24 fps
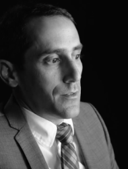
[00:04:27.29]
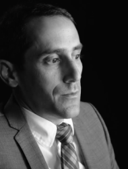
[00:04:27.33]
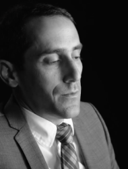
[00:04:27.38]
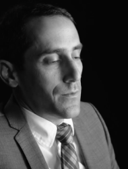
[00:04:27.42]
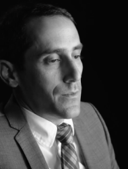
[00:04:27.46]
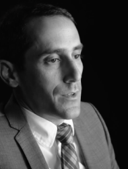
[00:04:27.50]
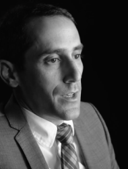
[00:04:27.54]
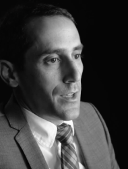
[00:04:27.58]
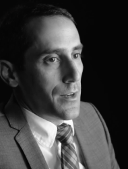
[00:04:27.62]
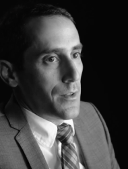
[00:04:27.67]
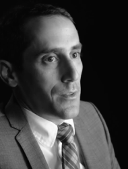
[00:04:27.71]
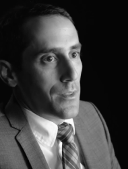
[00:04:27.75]

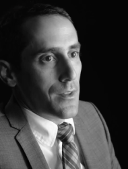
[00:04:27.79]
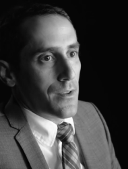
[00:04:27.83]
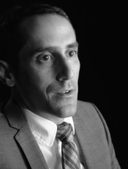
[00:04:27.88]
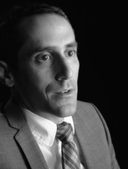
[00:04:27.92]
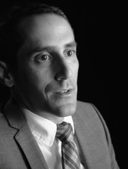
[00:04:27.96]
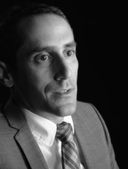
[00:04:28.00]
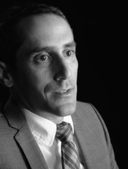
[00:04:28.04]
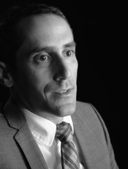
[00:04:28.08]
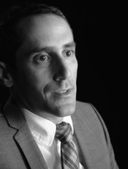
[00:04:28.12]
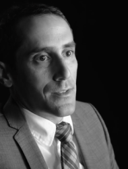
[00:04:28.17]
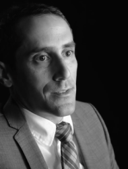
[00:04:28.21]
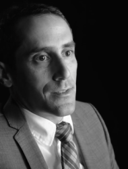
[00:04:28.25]
of anything
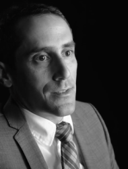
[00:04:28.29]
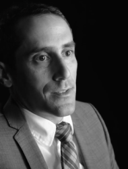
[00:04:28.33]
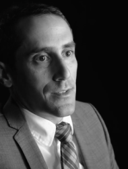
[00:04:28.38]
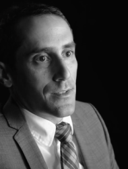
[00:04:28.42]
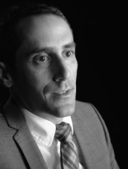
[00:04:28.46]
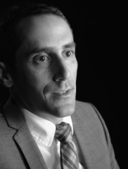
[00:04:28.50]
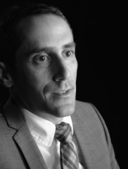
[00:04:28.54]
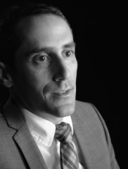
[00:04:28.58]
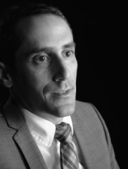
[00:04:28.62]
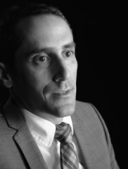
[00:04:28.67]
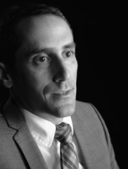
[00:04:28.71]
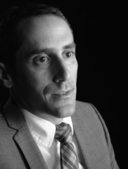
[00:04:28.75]

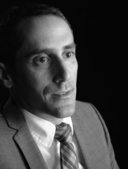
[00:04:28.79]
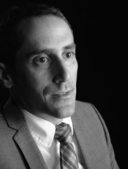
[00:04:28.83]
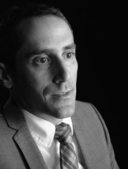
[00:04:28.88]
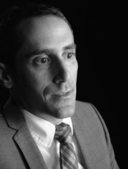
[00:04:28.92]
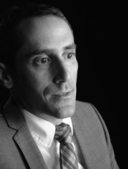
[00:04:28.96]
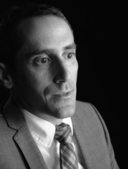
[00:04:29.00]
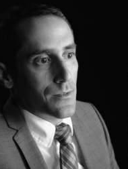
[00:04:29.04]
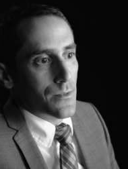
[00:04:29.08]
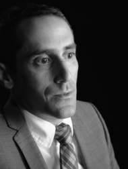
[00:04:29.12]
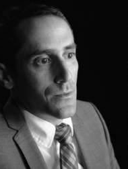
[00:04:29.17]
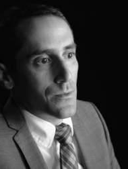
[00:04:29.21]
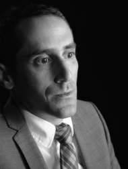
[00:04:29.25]
artistic is
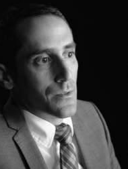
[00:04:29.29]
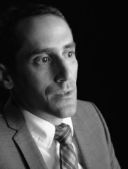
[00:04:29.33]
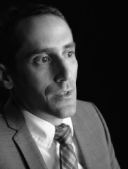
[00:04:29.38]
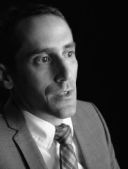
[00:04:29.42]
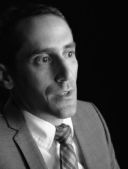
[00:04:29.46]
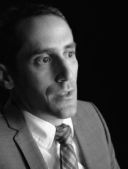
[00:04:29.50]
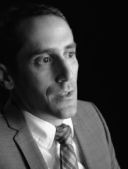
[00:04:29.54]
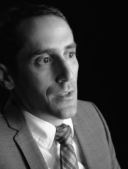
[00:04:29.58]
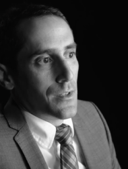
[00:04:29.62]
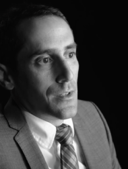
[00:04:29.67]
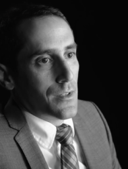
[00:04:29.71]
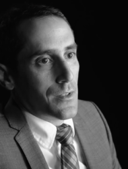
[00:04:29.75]
to
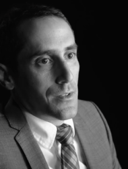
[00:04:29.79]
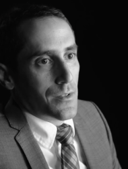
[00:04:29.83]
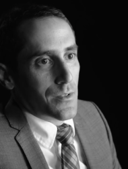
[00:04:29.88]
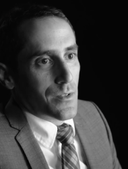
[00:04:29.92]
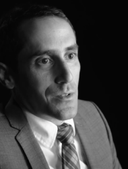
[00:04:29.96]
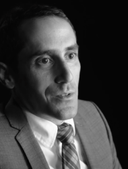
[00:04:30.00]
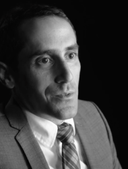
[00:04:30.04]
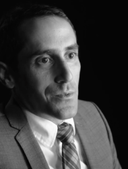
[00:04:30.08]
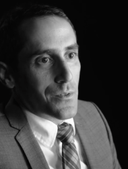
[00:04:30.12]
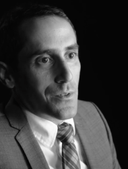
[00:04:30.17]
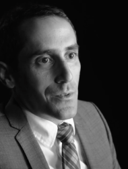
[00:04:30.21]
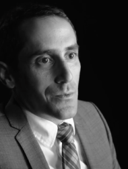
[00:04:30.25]

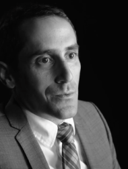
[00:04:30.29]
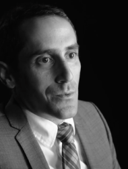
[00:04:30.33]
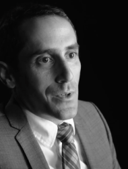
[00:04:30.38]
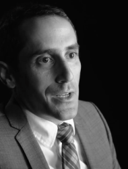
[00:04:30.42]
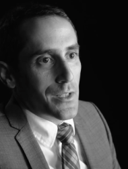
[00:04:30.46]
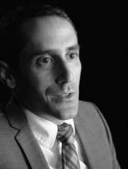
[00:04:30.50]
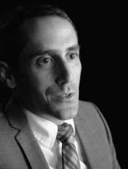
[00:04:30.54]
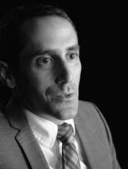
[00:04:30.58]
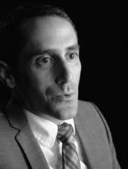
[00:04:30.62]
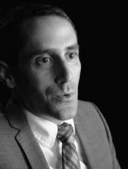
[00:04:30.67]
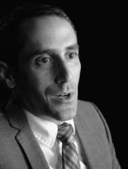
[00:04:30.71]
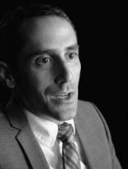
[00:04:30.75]

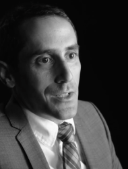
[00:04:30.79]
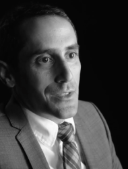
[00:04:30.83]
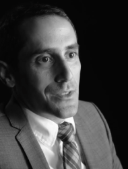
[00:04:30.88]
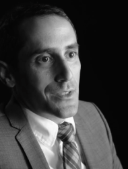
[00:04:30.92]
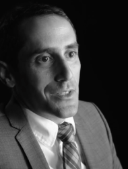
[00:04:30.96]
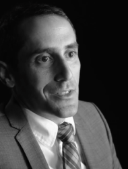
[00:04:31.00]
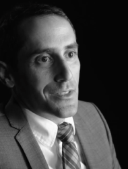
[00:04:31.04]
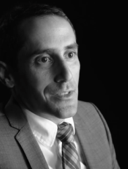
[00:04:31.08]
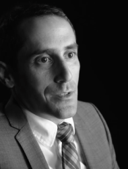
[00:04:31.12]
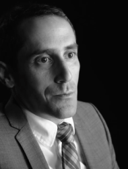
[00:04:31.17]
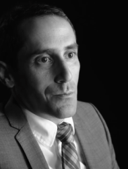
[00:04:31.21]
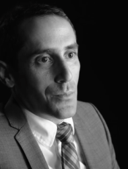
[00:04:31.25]
raise
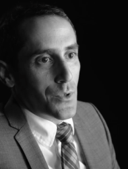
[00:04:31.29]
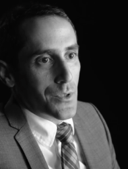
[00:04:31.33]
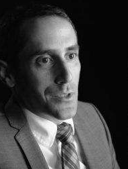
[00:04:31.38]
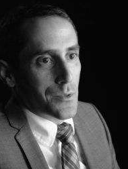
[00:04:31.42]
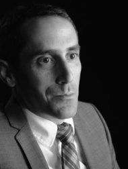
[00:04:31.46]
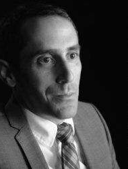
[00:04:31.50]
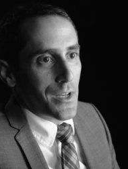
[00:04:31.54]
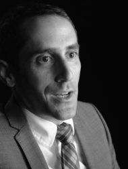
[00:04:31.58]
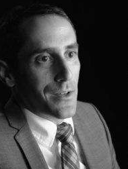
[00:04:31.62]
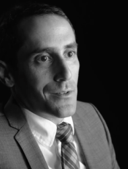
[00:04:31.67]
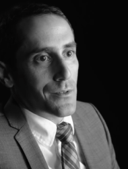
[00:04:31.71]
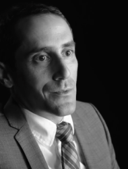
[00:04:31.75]
questions and
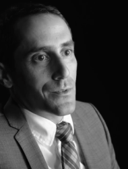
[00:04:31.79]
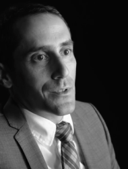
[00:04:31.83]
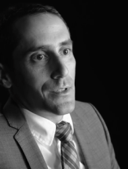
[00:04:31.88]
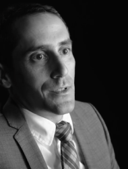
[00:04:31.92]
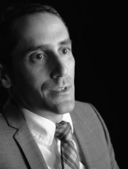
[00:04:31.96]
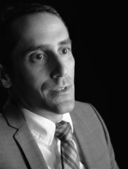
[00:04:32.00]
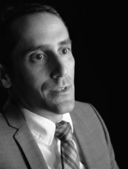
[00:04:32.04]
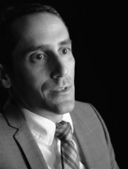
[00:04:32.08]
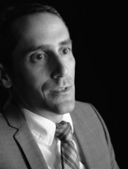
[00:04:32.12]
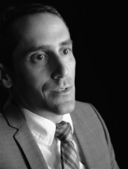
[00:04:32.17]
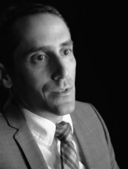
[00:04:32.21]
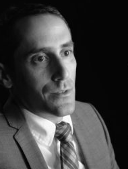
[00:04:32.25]
push
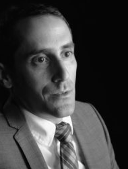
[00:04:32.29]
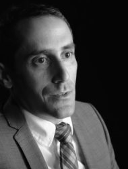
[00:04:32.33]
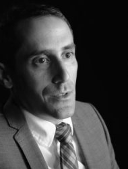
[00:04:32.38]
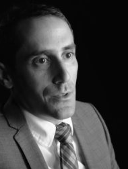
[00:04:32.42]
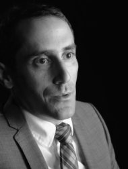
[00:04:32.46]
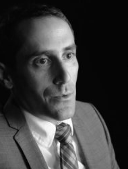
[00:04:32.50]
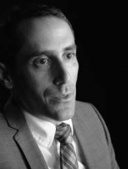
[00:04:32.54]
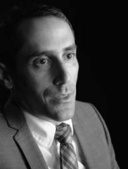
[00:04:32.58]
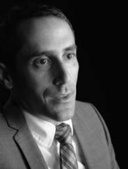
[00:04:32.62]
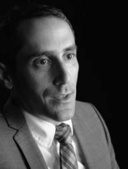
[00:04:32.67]
boundaries and do new